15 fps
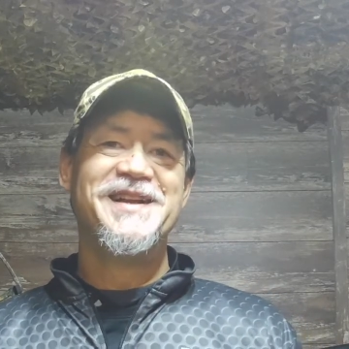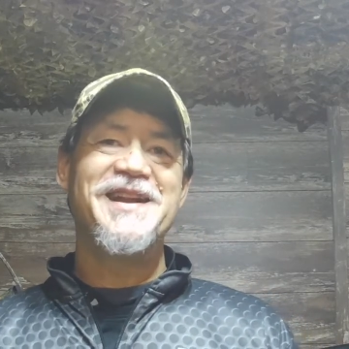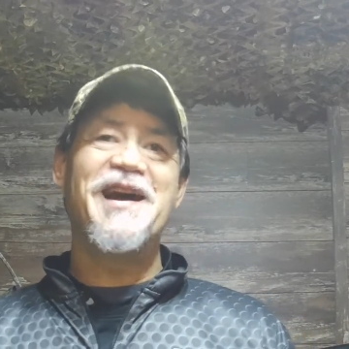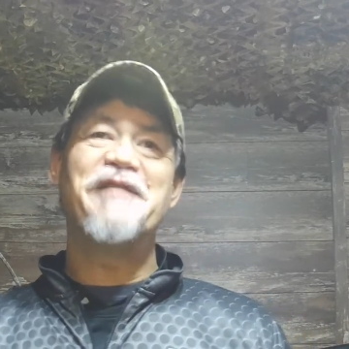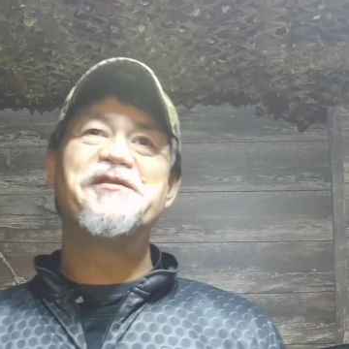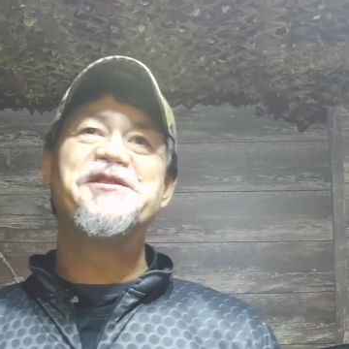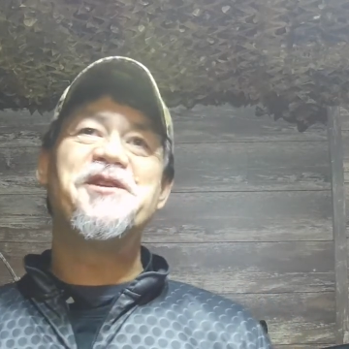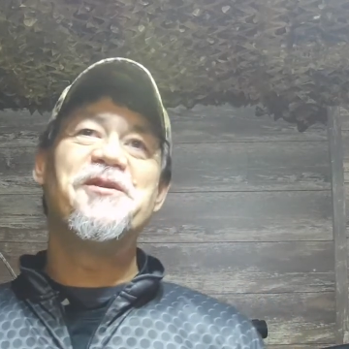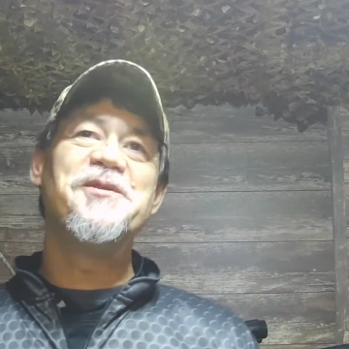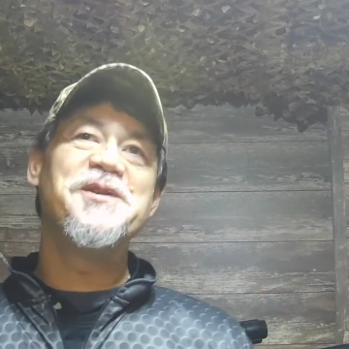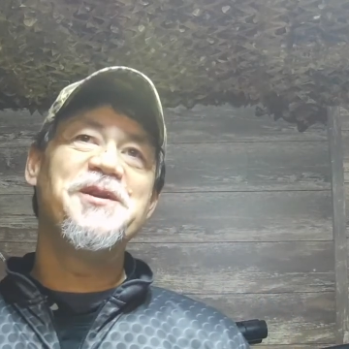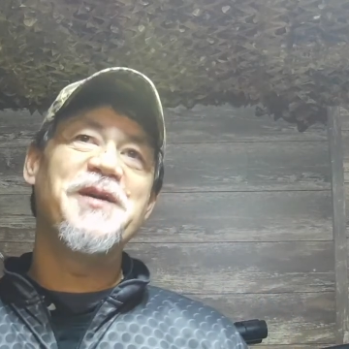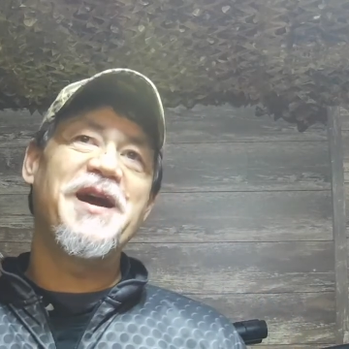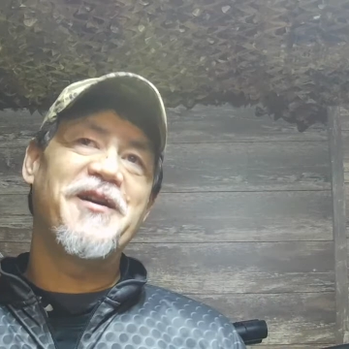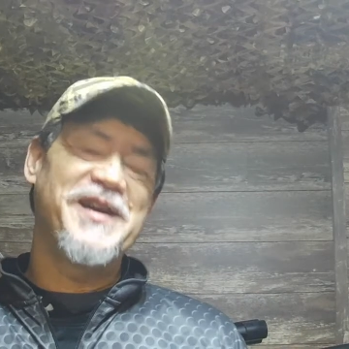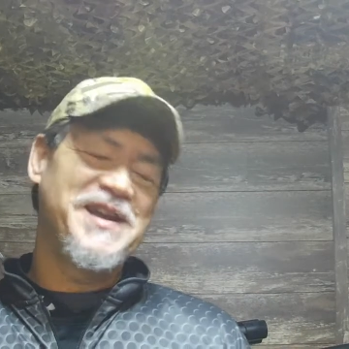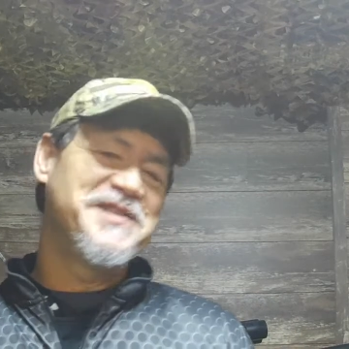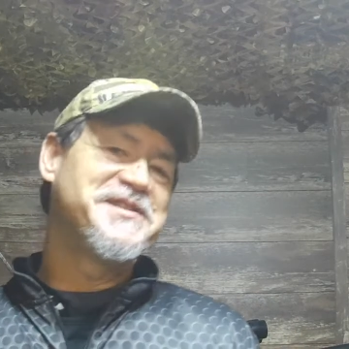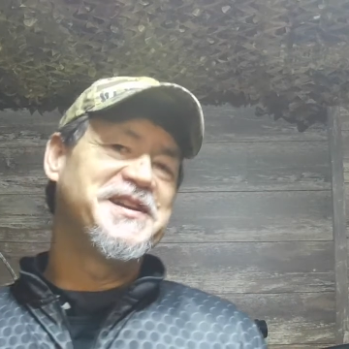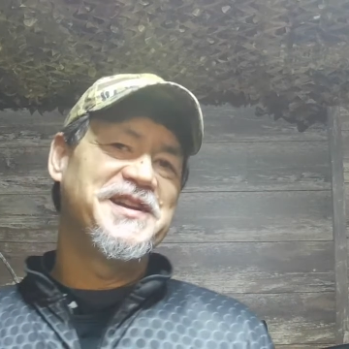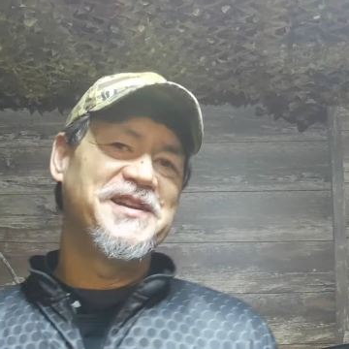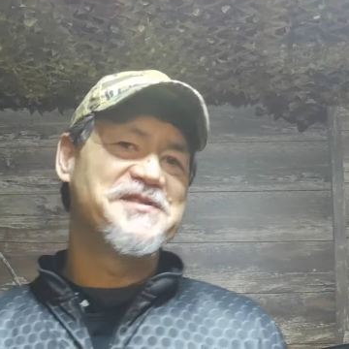Now, I've shown you how
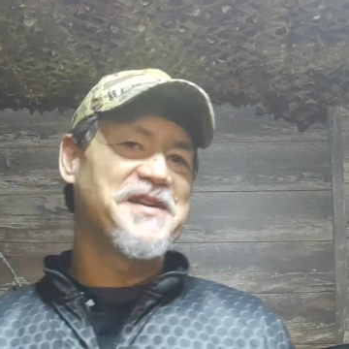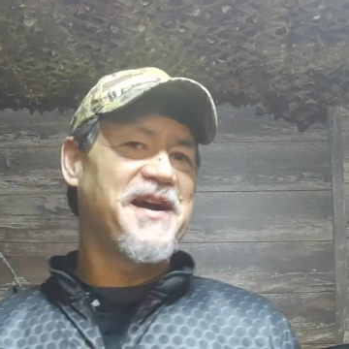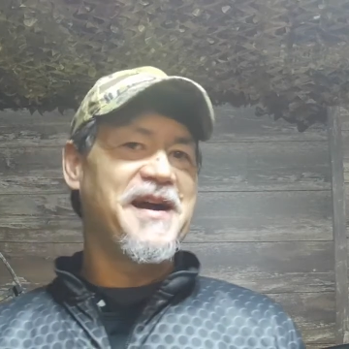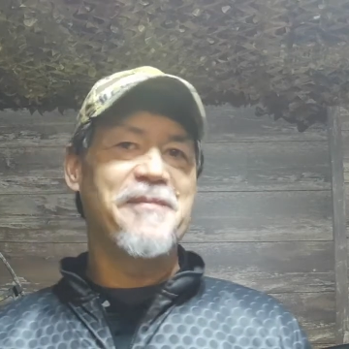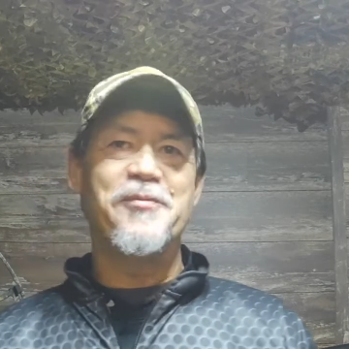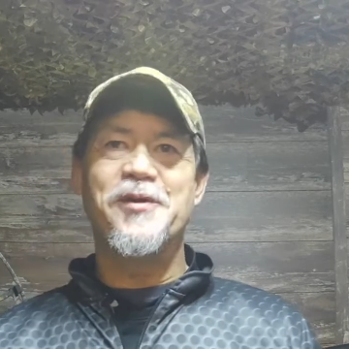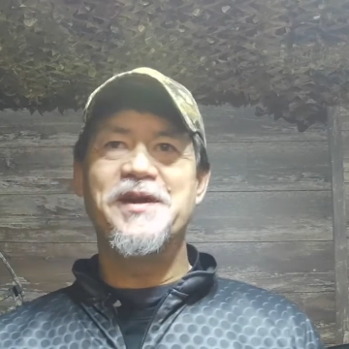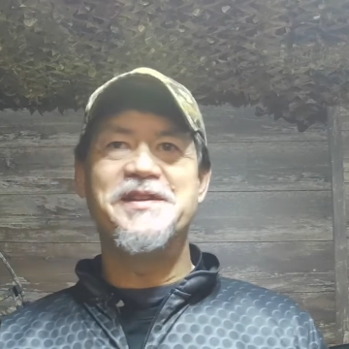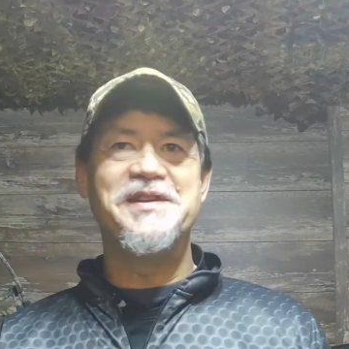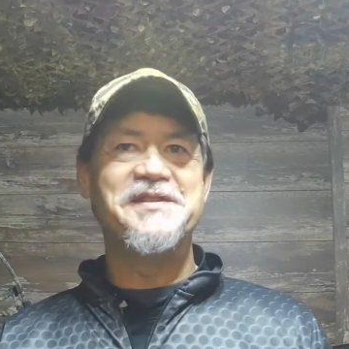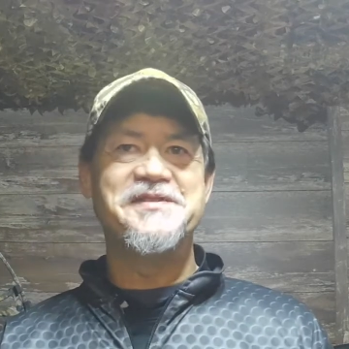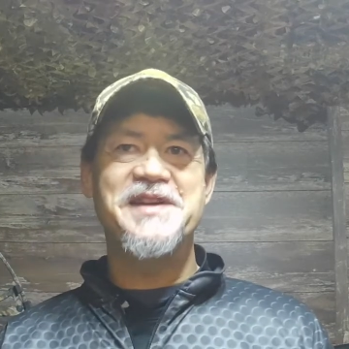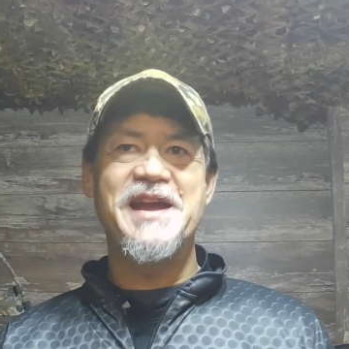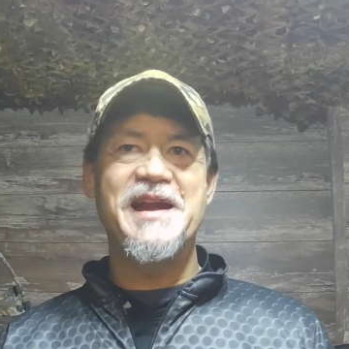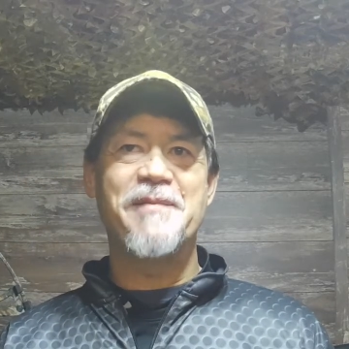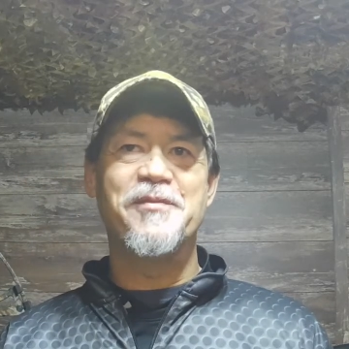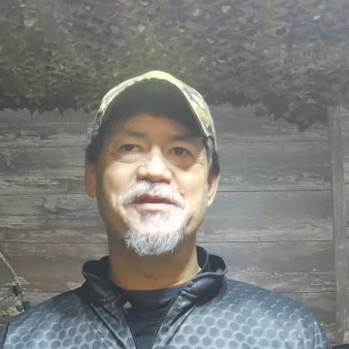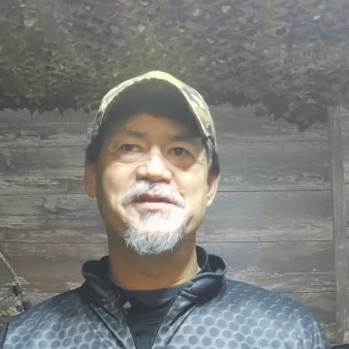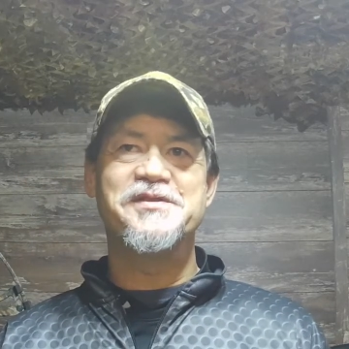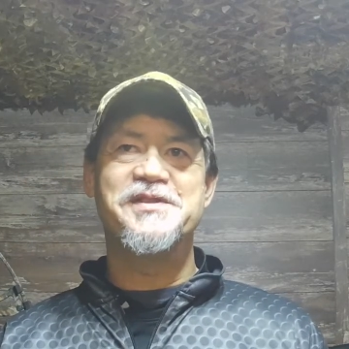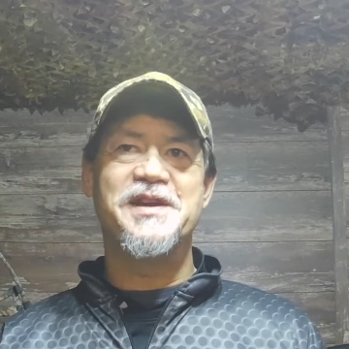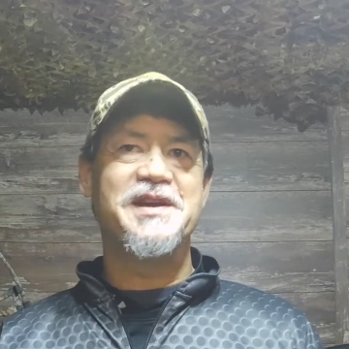easy it is to operate these cameras,